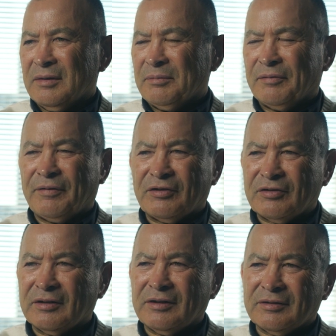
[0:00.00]

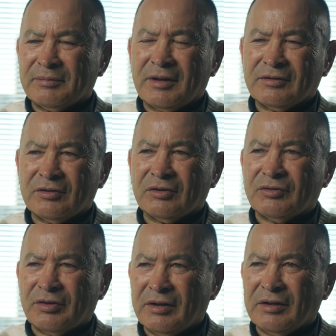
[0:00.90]
Professionalism has not
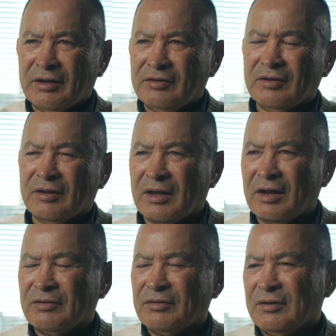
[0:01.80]
treated each of the
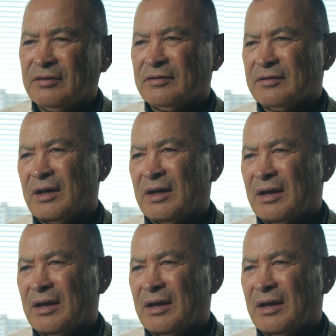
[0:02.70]
countries